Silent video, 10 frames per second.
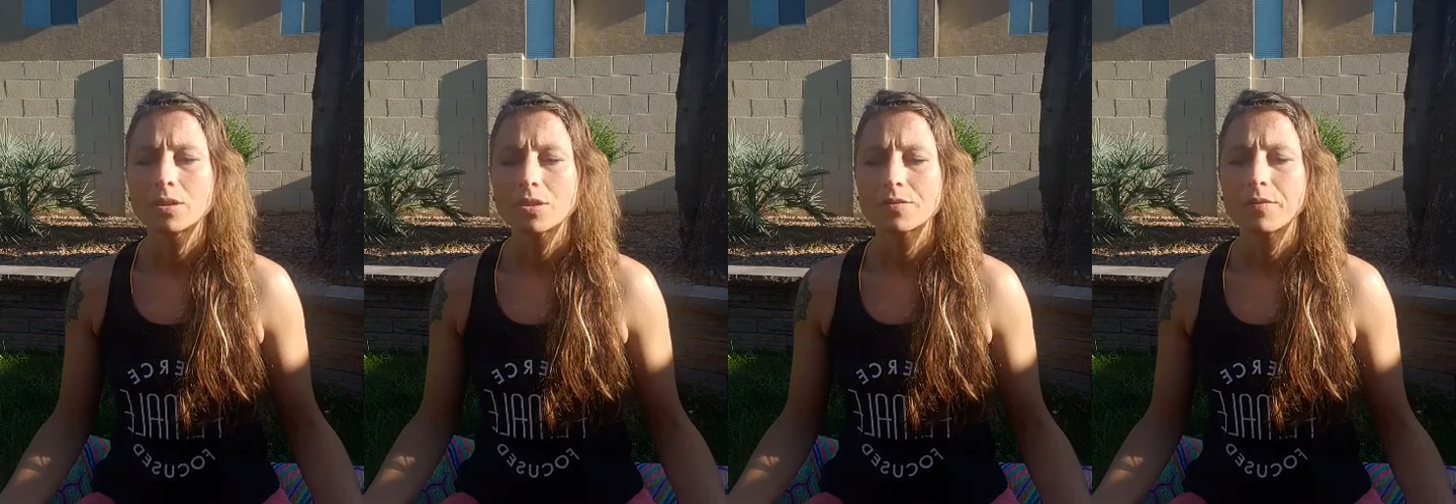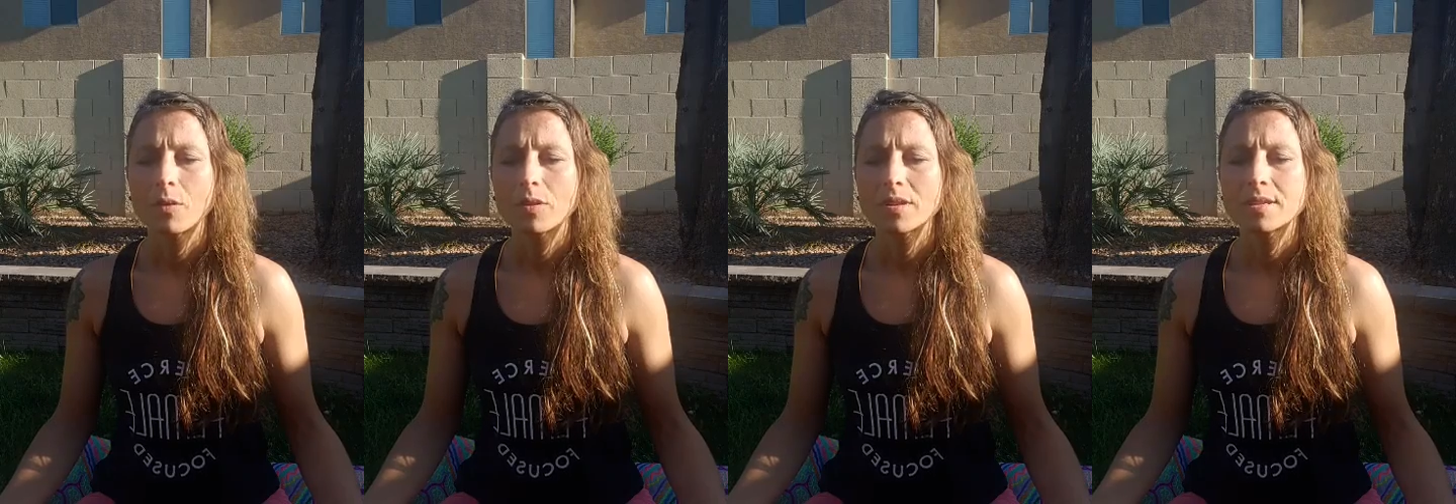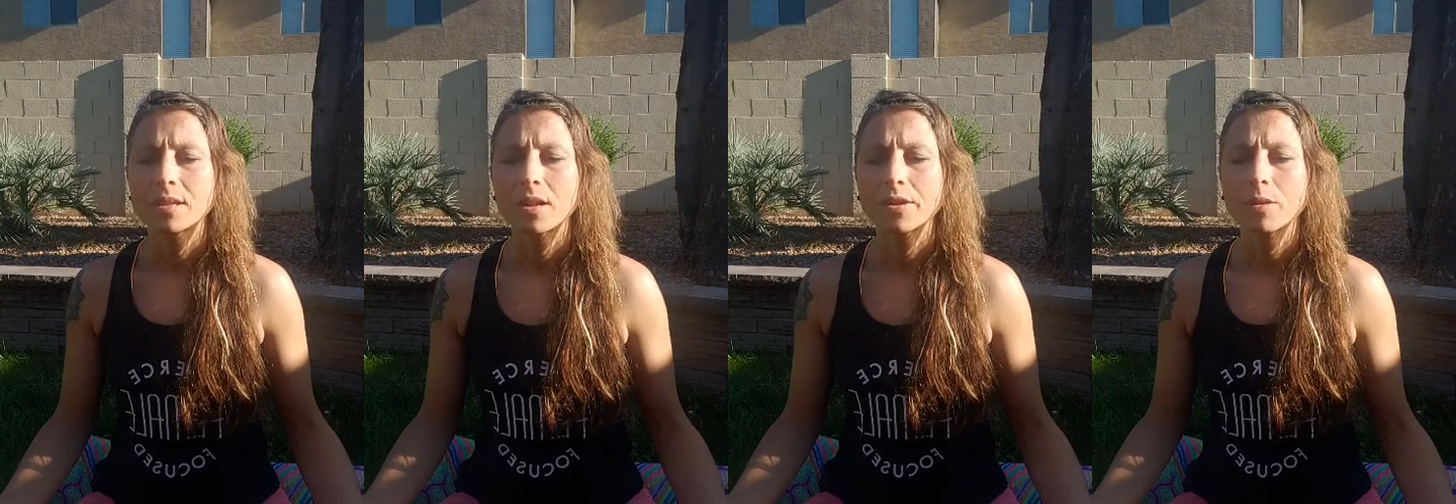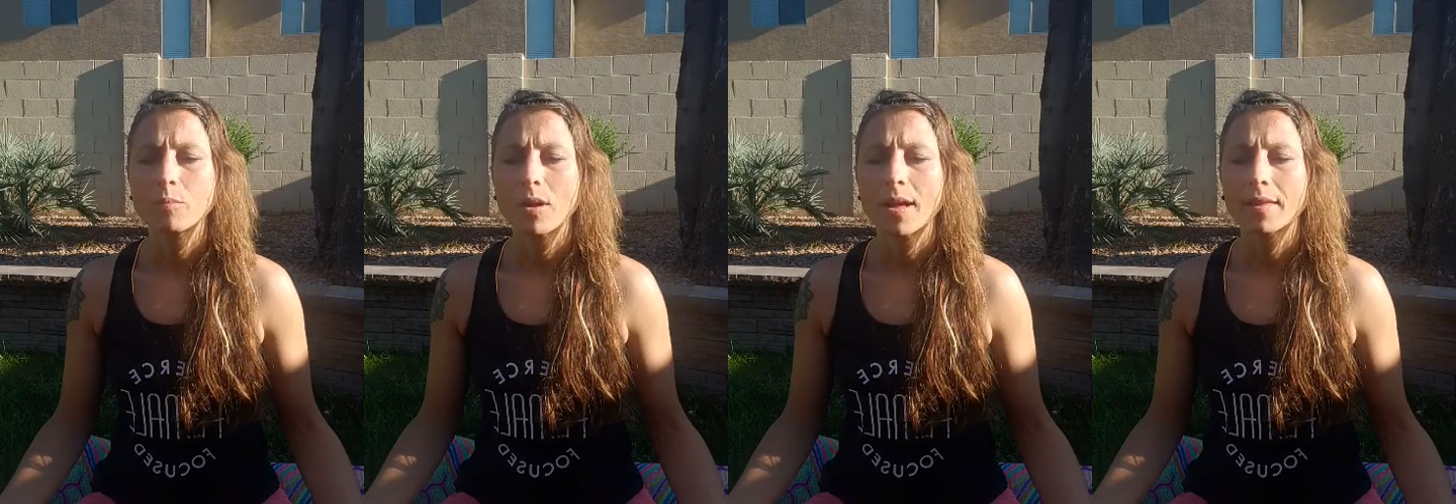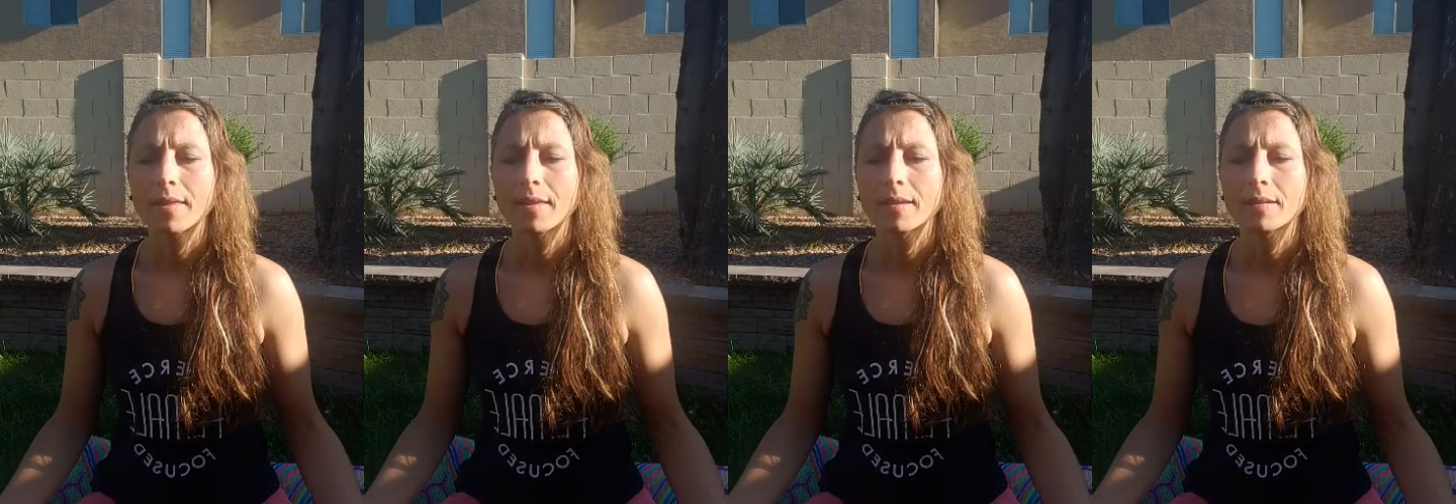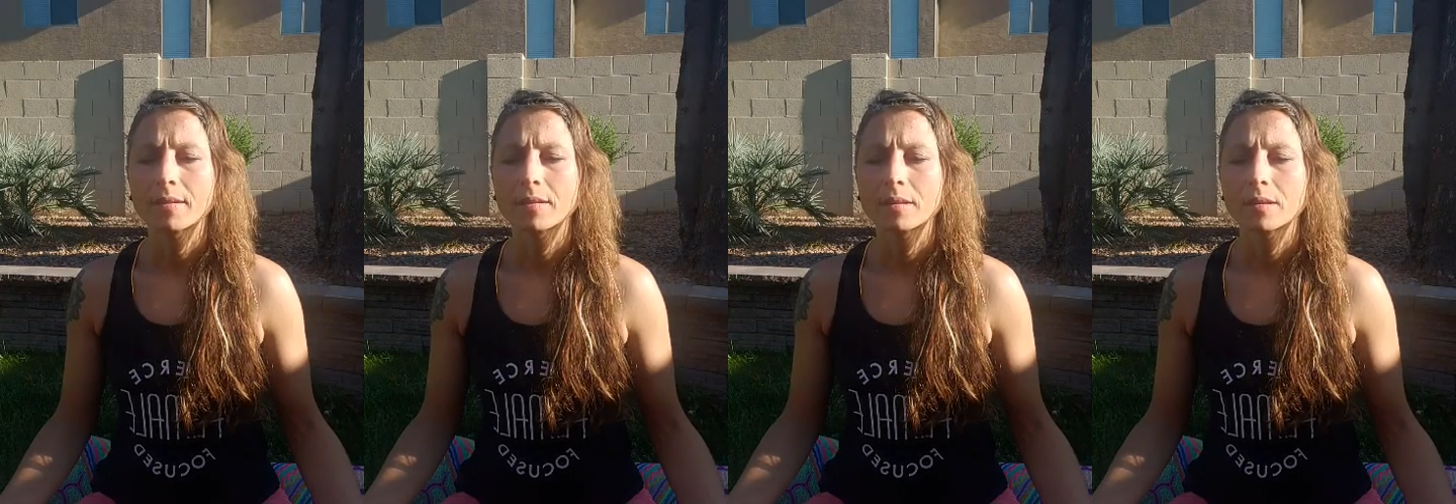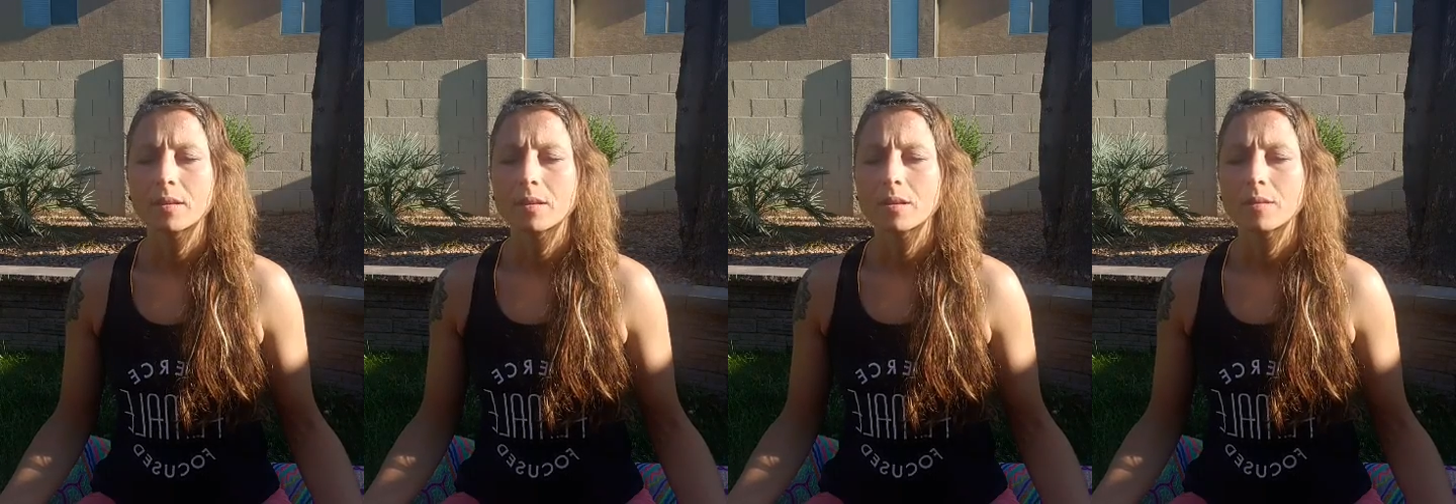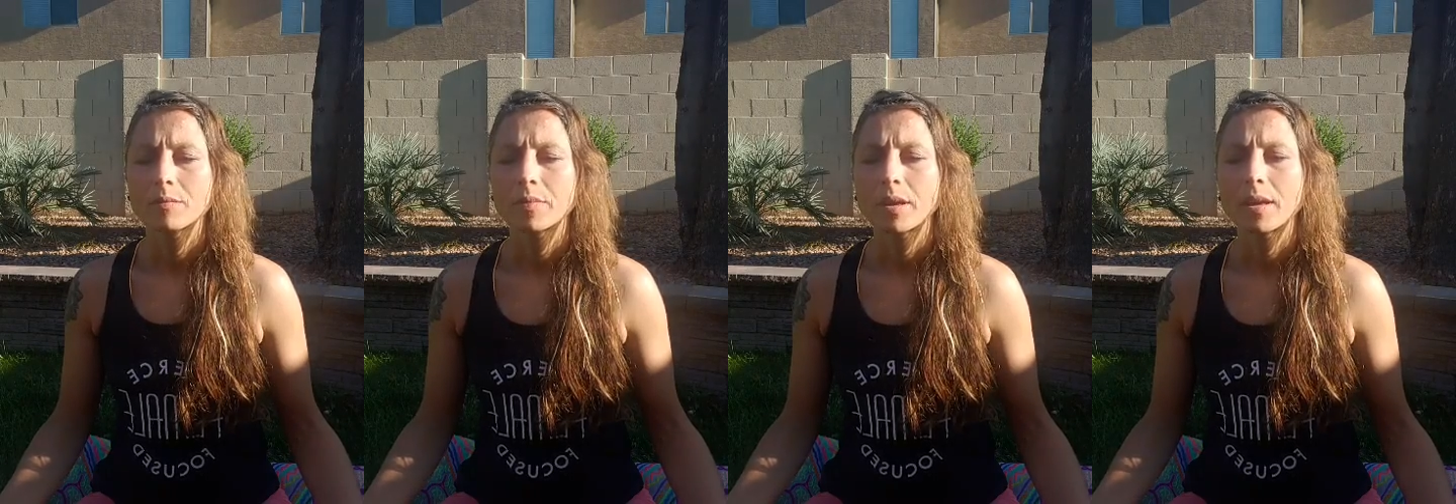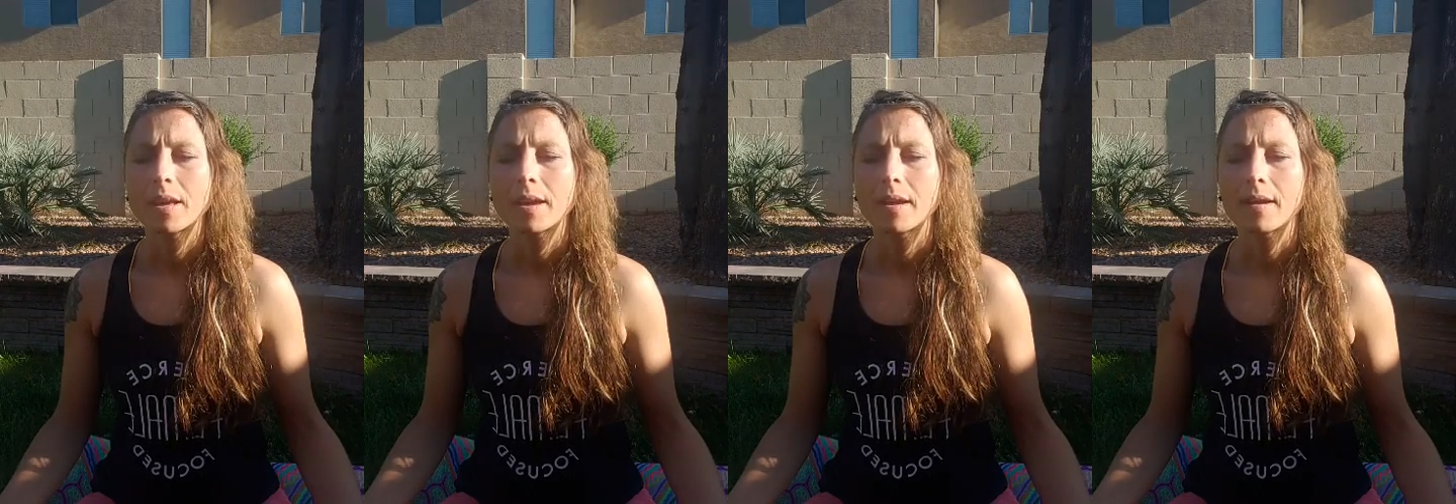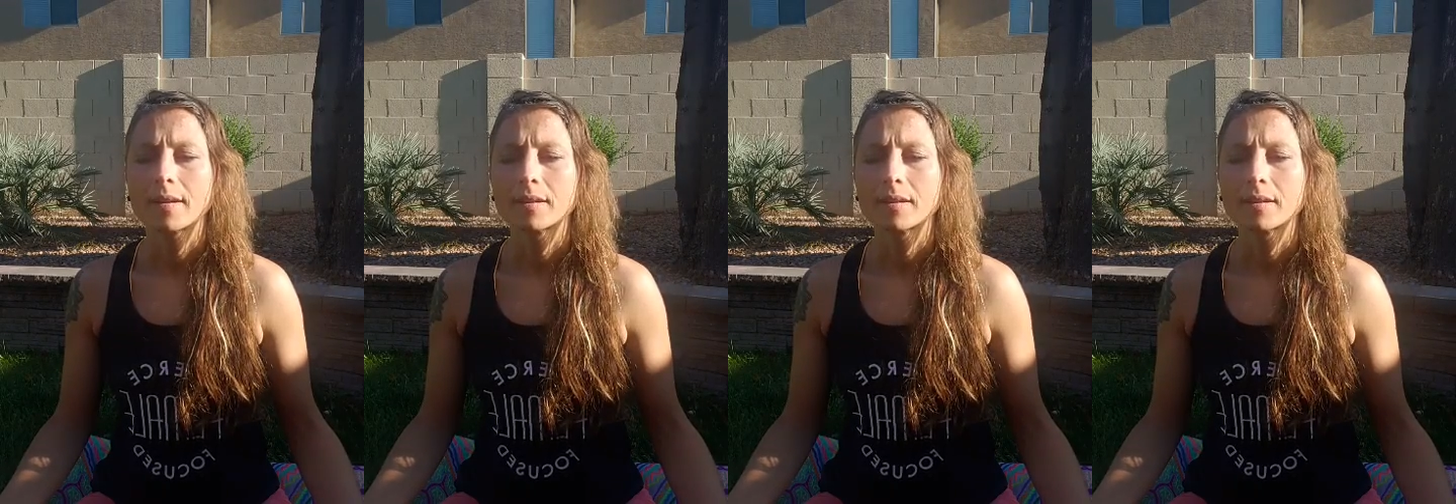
just focus in on your breath. Be here.